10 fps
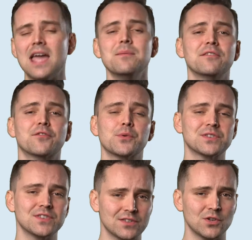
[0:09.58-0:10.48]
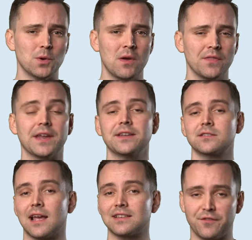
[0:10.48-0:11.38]
Aiming for a system that is
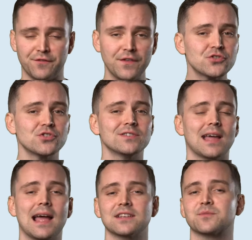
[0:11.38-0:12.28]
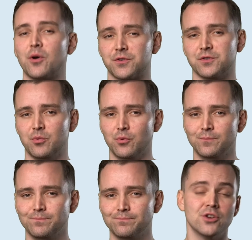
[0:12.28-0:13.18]
as efficient as possible.
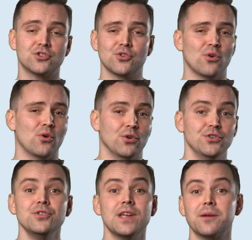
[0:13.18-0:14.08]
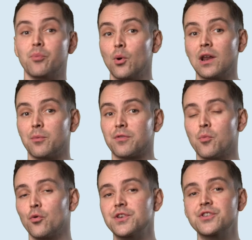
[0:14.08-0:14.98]
Sure, you can get a boiler with
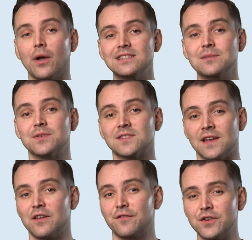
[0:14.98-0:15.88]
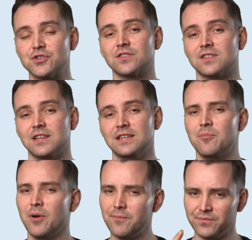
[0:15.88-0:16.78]
more than 90% efficiency,
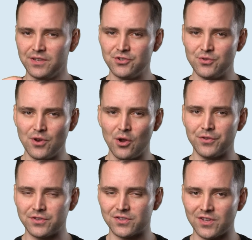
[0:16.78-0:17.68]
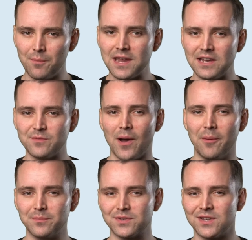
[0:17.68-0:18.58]
but did you know that some heat
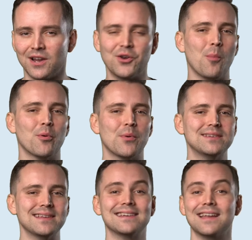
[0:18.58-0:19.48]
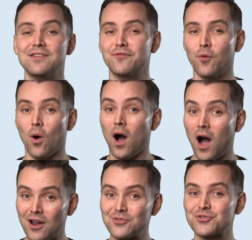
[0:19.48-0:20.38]
pumps can operate at a
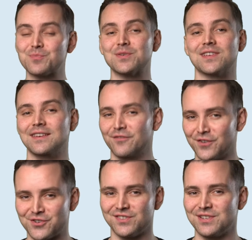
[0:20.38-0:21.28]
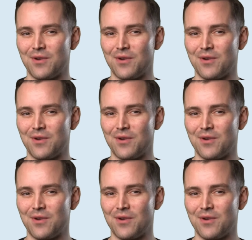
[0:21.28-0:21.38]
400% efficiency